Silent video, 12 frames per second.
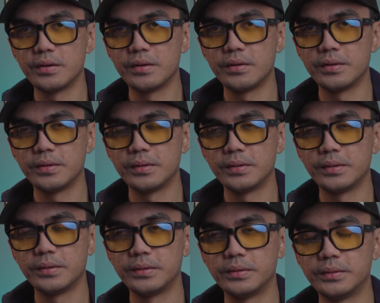
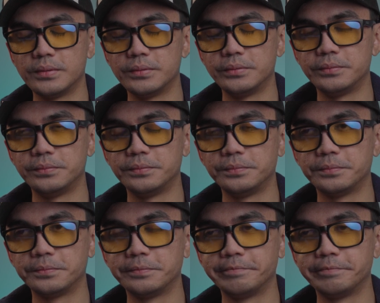Nothing is said.